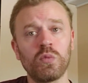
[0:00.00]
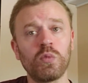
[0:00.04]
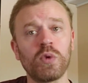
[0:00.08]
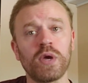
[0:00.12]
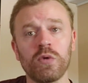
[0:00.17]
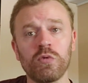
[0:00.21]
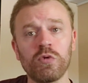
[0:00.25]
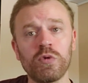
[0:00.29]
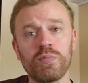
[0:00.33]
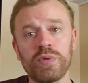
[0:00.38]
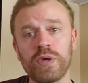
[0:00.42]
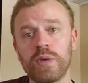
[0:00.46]
we
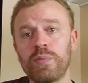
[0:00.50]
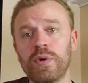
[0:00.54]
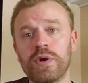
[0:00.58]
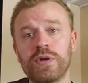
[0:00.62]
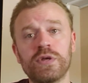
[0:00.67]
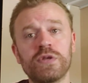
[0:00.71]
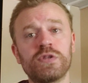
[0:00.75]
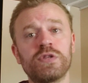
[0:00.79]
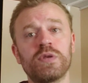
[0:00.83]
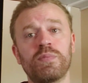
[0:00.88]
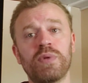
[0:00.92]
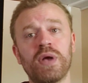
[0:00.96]
would be
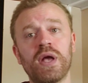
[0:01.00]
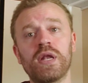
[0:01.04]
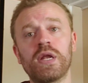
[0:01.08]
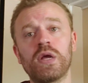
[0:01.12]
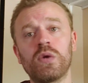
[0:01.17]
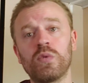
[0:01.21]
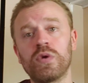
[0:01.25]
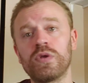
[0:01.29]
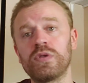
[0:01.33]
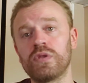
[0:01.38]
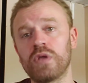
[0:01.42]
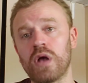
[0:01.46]

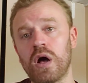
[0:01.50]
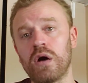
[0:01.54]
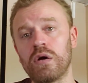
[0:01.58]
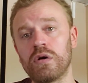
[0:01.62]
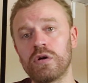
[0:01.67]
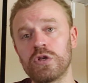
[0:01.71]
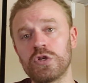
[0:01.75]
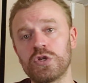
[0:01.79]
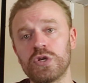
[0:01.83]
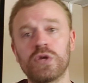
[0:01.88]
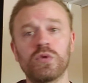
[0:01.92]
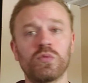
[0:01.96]
participating with
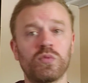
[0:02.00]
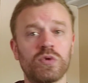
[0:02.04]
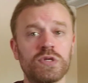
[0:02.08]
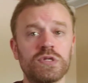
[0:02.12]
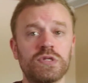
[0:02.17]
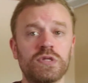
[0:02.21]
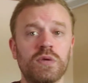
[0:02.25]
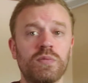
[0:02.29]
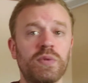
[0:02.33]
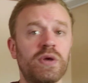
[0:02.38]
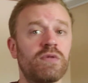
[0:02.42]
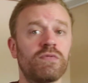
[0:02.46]
knowledge and
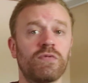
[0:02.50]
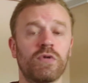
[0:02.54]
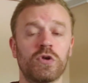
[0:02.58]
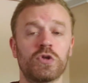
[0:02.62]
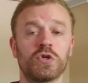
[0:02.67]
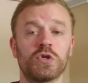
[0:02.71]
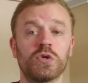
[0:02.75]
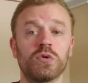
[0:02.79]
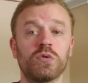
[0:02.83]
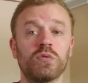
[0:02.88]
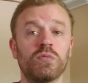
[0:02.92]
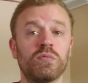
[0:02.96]
wisdom and
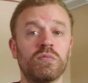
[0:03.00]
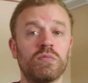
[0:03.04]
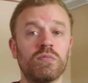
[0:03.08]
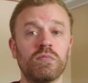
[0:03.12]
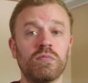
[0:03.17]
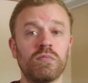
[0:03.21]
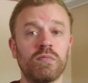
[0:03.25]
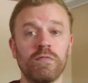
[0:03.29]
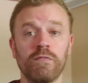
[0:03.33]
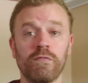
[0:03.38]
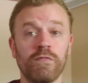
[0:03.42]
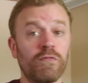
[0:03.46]
virtue
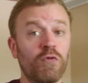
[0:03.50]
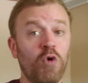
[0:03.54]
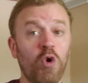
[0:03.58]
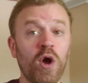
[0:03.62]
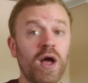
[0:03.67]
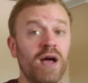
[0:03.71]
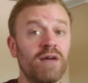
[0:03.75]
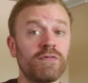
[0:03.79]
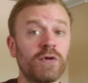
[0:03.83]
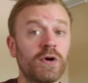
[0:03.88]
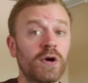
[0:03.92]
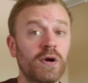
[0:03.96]

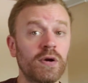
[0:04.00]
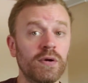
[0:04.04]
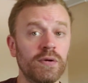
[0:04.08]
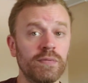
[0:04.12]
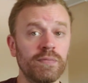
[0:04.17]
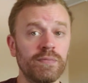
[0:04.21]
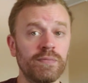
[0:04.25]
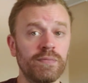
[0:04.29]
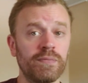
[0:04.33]
forever.